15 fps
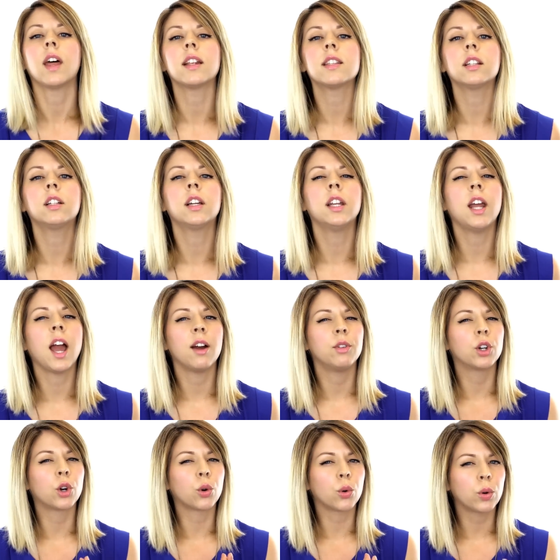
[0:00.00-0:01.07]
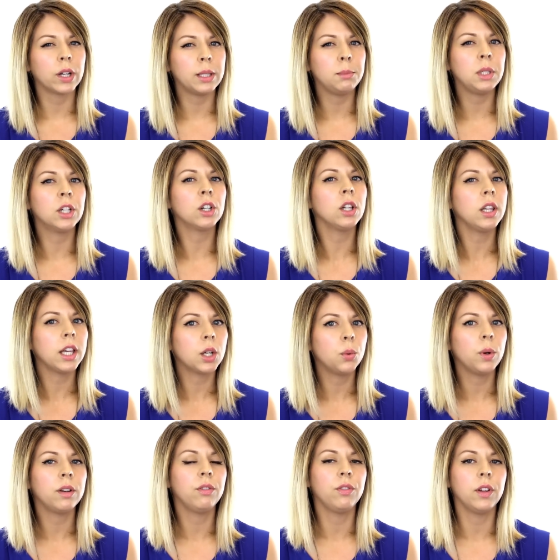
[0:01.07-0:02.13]
That's gonna have a creamier
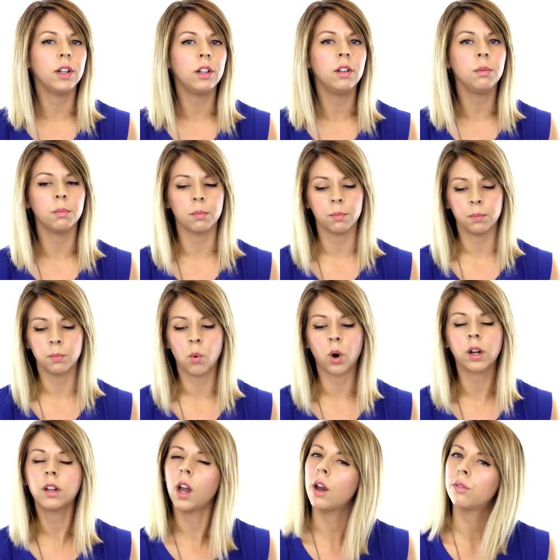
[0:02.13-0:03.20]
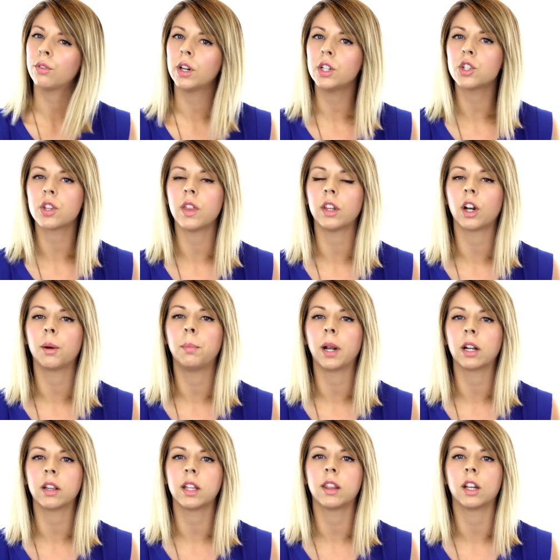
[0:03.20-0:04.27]
liquid fill, more coverage than our
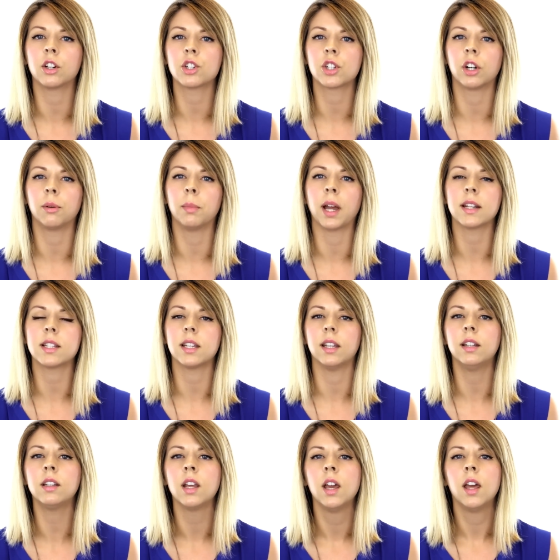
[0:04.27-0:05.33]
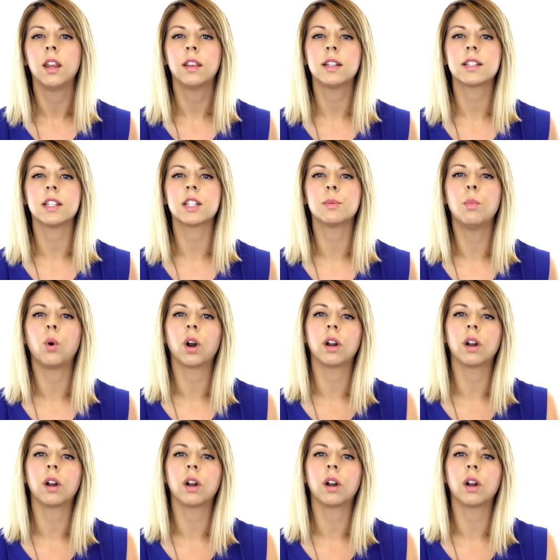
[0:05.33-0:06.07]
Barely There Sheer Matte Tint. This is